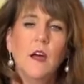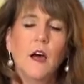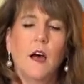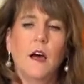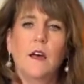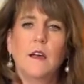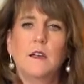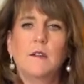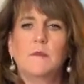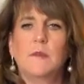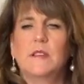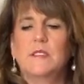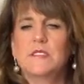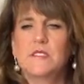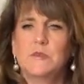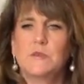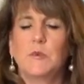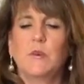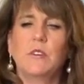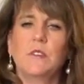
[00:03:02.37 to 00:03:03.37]
It's
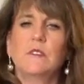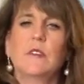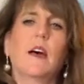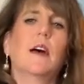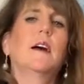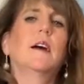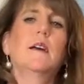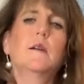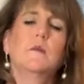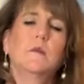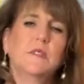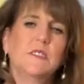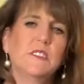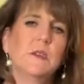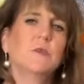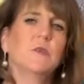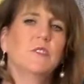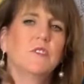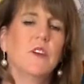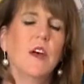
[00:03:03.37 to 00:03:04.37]
springtime,
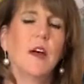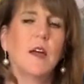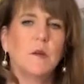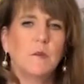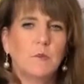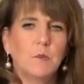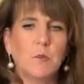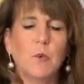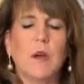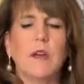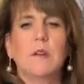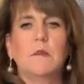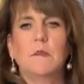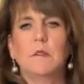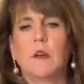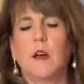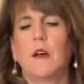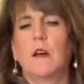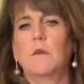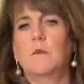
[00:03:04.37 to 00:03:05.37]
summertime, bright,
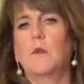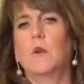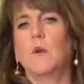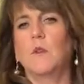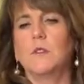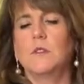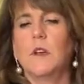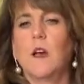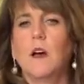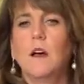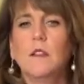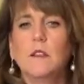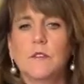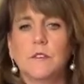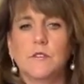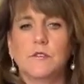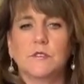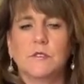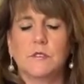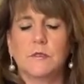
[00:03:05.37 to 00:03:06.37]
bold
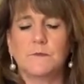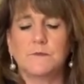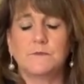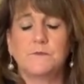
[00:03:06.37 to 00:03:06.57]
colors.